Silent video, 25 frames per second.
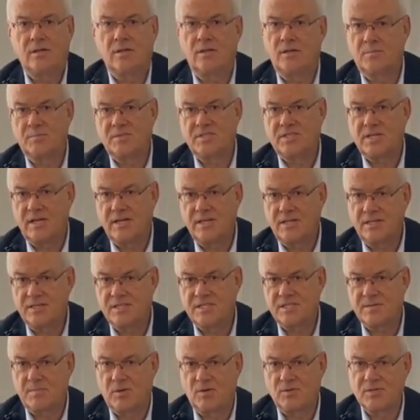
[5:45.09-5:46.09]
obtain
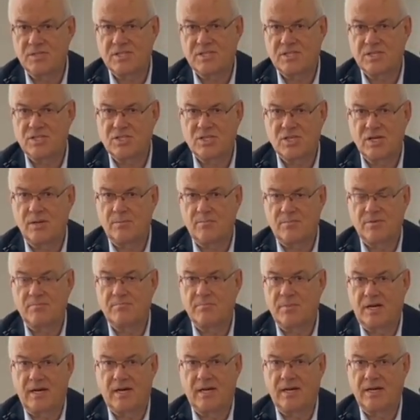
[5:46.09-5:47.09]
sponsorship
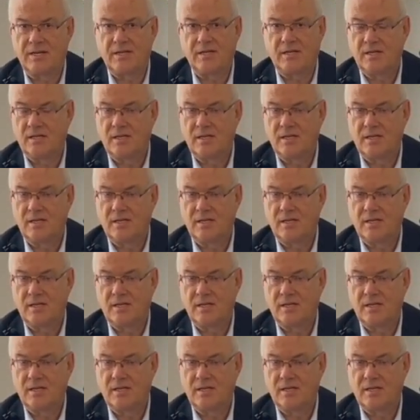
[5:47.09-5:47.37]
by